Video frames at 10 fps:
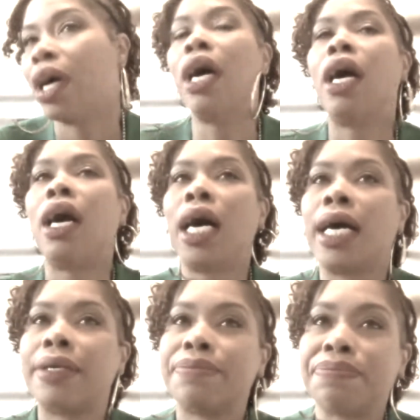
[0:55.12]

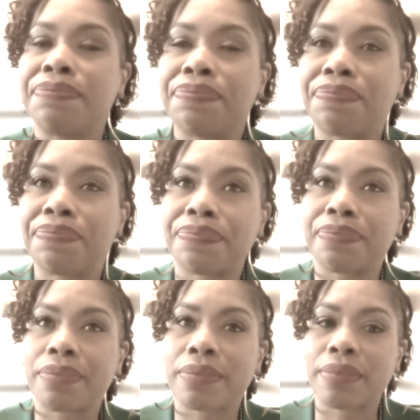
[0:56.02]
And
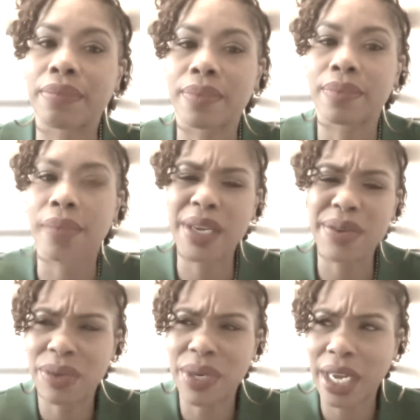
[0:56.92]
he was
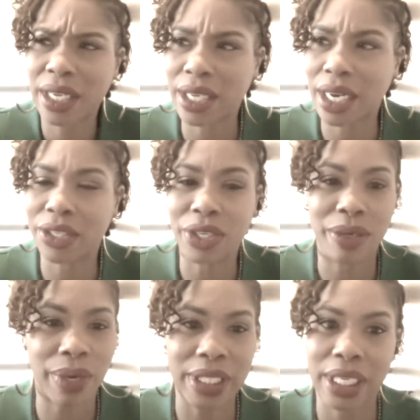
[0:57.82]
someone I could talk to. He
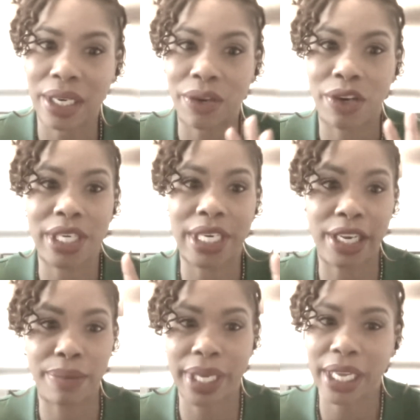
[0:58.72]
wasn't near
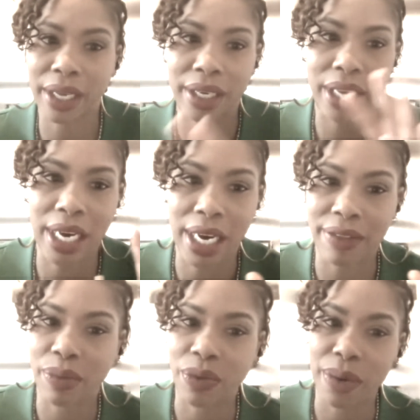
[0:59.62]
me. I didn't have to
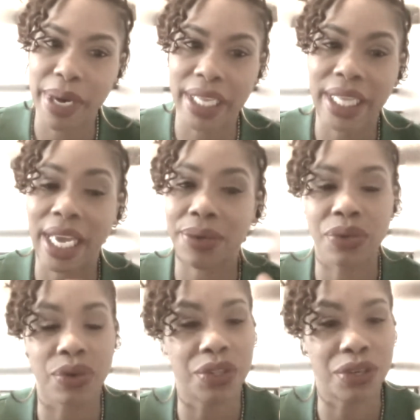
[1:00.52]
worry about anything. I was
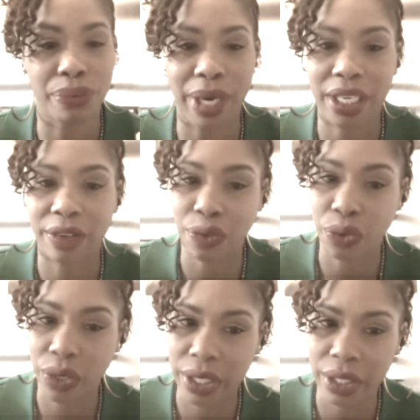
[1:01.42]
going through my
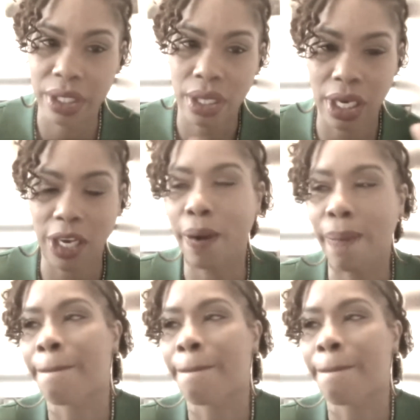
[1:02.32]
divorce, you know.